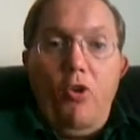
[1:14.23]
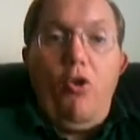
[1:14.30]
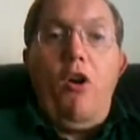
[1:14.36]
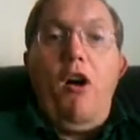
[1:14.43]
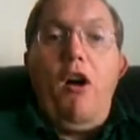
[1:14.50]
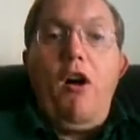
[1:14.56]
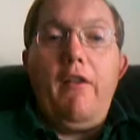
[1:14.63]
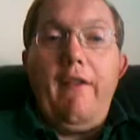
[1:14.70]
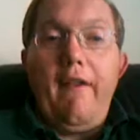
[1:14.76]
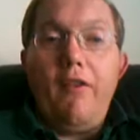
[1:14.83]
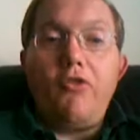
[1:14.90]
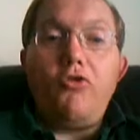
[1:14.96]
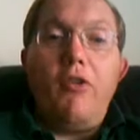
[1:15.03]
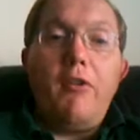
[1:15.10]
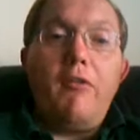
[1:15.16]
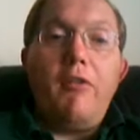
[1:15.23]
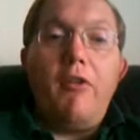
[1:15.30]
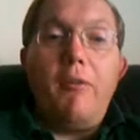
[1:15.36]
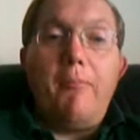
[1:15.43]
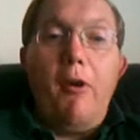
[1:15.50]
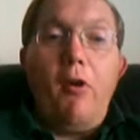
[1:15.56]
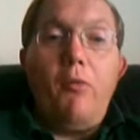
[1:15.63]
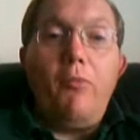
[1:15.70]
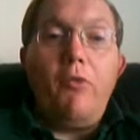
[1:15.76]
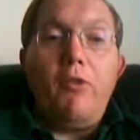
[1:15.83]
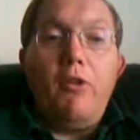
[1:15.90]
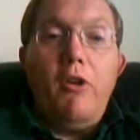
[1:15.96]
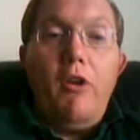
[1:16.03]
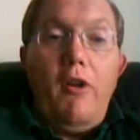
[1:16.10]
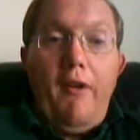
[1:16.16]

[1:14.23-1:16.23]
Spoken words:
or hardening and strengthening the bones.